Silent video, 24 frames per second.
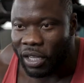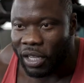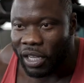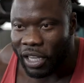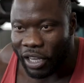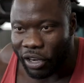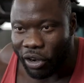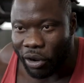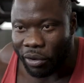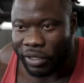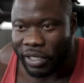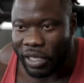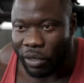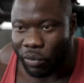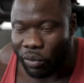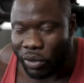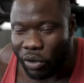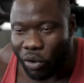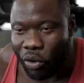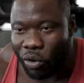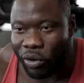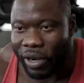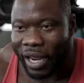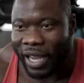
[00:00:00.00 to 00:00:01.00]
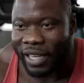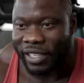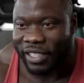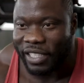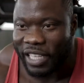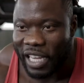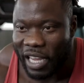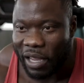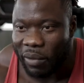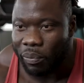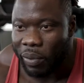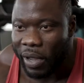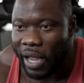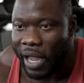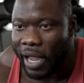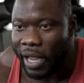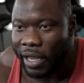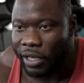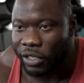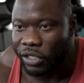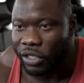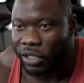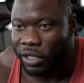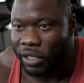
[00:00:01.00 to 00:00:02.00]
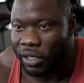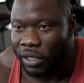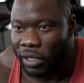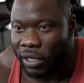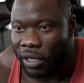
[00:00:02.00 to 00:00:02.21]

you know what I'm saying, we on that same page.